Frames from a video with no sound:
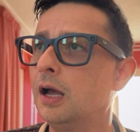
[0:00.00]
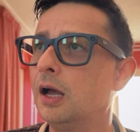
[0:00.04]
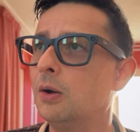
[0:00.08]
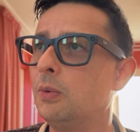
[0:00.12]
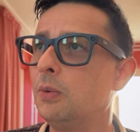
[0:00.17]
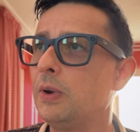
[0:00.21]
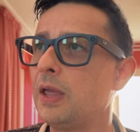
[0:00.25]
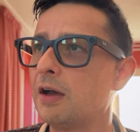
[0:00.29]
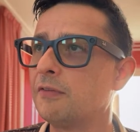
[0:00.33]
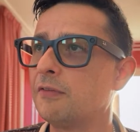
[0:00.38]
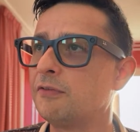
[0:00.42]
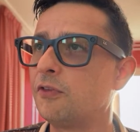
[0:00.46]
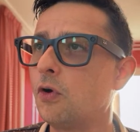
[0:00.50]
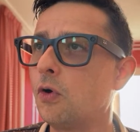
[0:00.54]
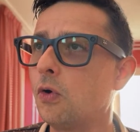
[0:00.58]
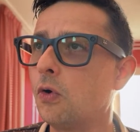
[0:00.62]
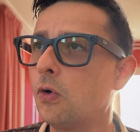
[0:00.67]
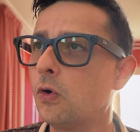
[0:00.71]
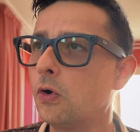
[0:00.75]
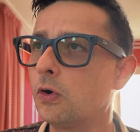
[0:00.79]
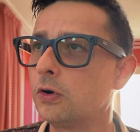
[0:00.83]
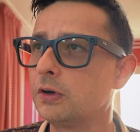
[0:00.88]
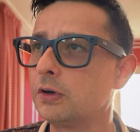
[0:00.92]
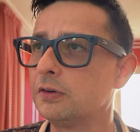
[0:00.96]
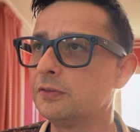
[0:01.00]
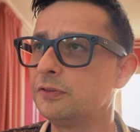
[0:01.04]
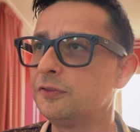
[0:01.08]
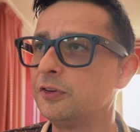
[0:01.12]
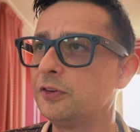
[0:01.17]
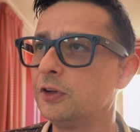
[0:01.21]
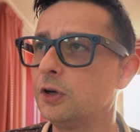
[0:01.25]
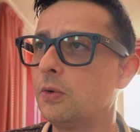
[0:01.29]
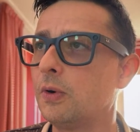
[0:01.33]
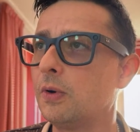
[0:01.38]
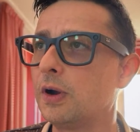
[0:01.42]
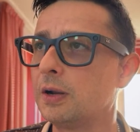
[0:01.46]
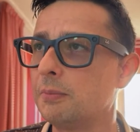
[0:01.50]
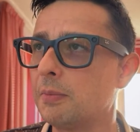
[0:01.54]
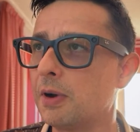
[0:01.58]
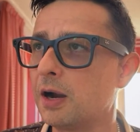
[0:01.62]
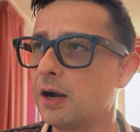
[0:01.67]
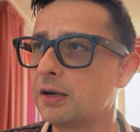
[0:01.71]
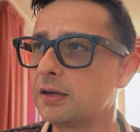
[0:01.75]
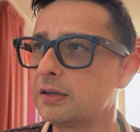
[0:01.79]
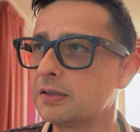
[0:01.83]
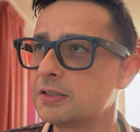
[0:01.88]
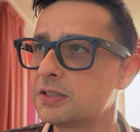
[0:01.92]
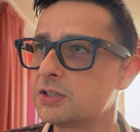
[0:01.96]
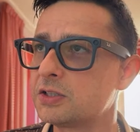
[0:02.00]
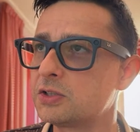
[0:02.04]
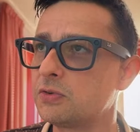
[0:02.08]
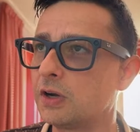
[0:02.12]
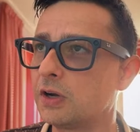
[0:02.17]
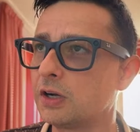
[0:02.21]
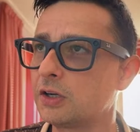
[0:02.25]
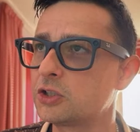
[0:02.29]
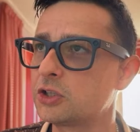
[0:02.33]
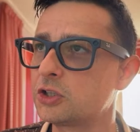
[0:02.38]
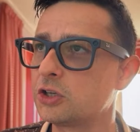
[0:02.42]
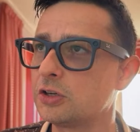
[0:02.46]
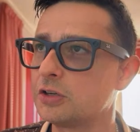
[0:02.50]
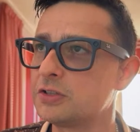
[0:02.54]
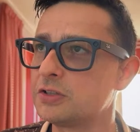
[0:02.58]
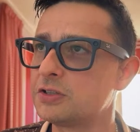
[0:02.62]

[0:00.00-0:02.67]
we have order flow and market structure.